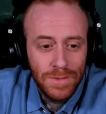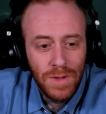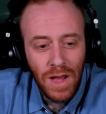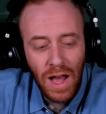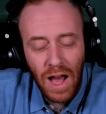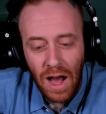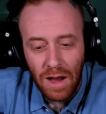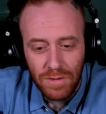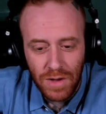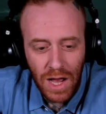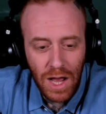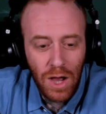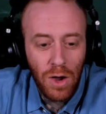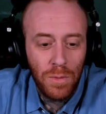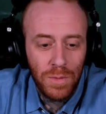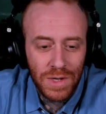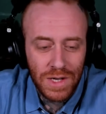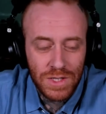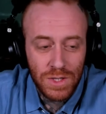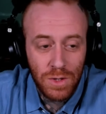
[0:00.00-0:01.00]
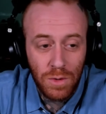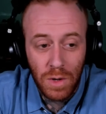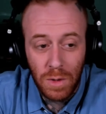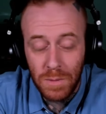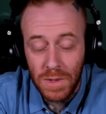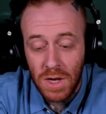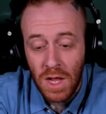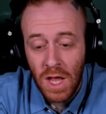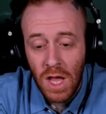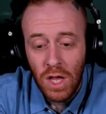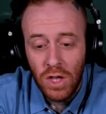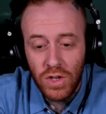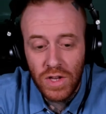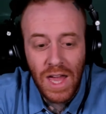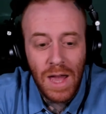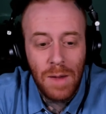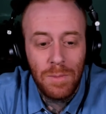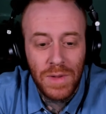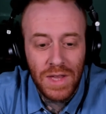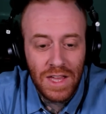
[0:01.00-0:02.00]
I hope you guys know what I mean. You
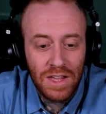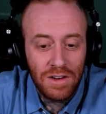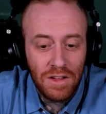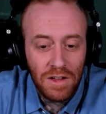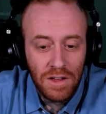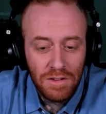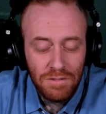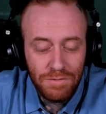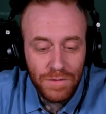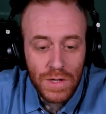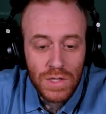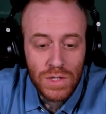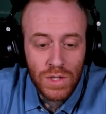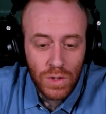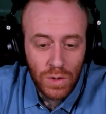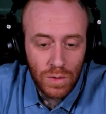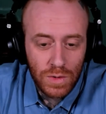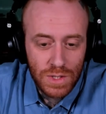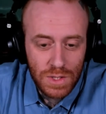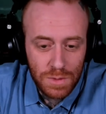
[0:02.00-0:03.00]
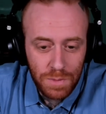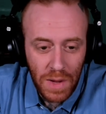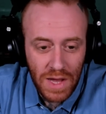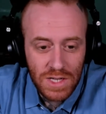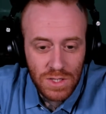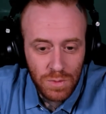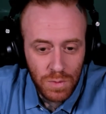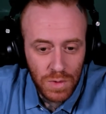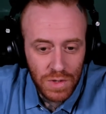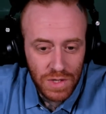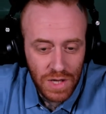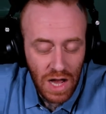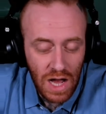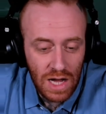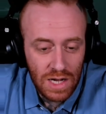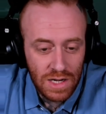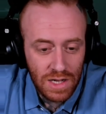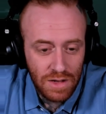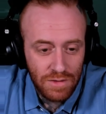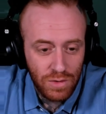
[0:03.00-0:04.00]
can't be in physical space with
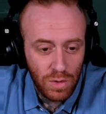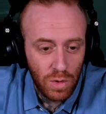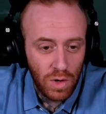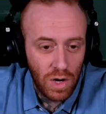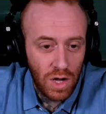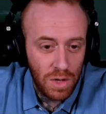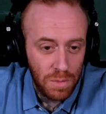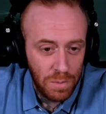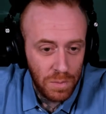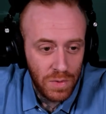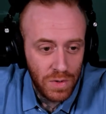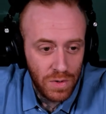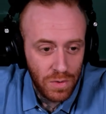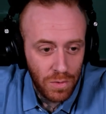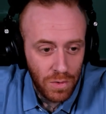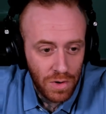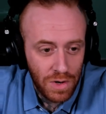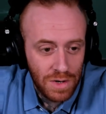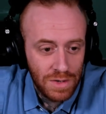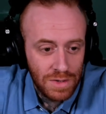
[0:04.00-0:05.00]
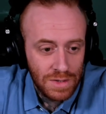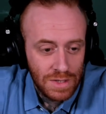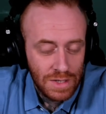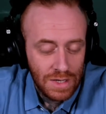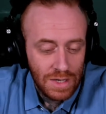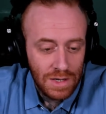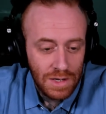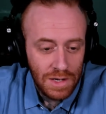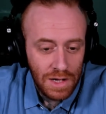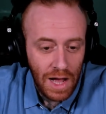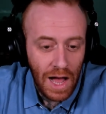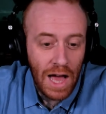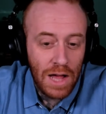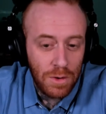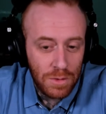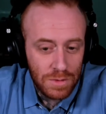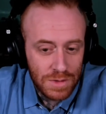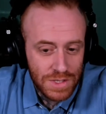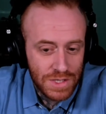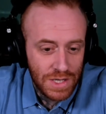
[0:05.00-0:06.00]
God if you are impure. I
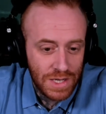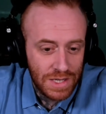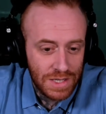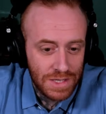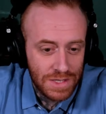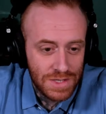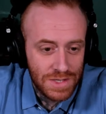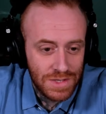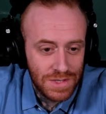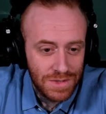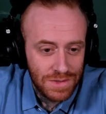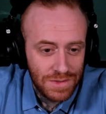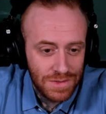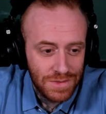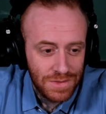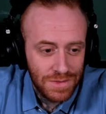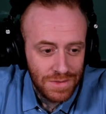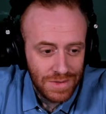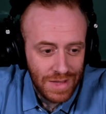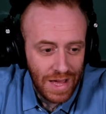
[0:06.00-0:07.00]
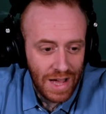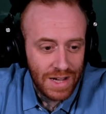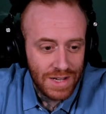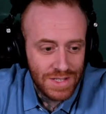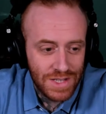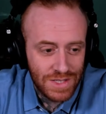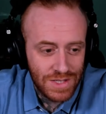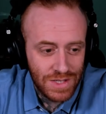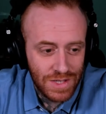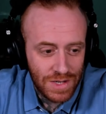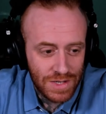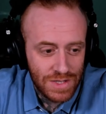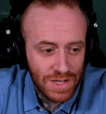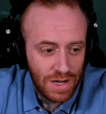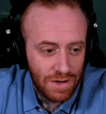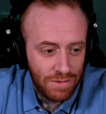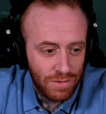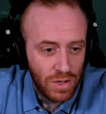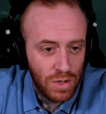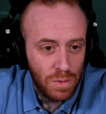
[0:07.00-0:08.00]
don't see it as that, because I see that as
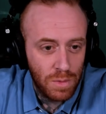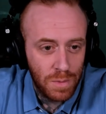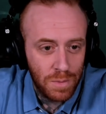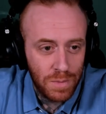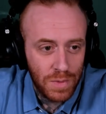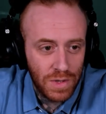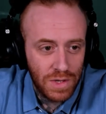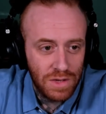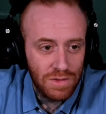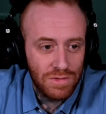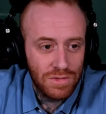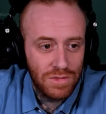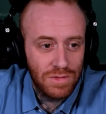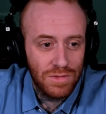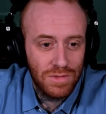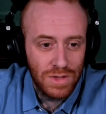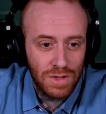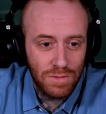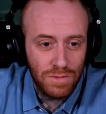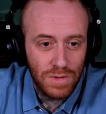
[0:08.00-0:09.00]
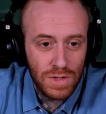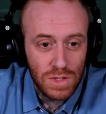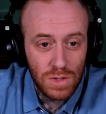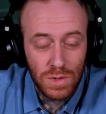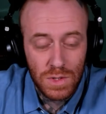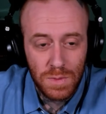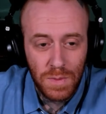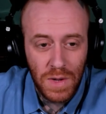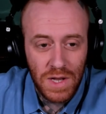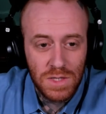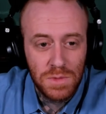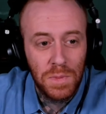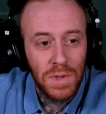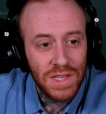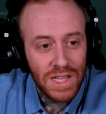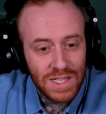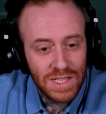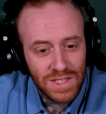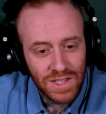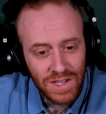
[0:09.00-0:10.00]
kind of a human belief, the physical space, but
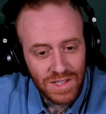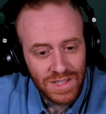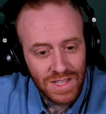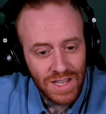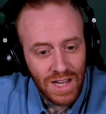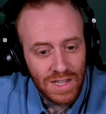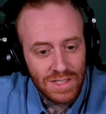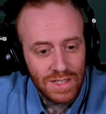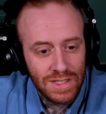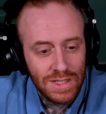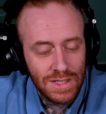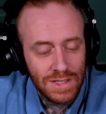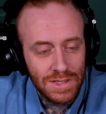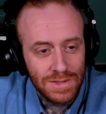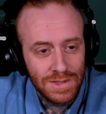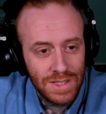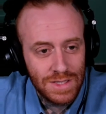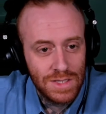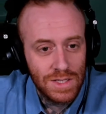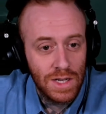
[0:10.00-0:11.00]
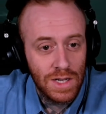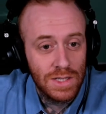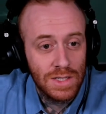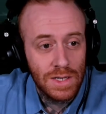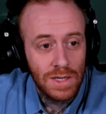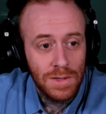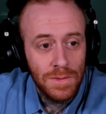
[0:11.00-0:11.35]
that's like the idea. That's the idea.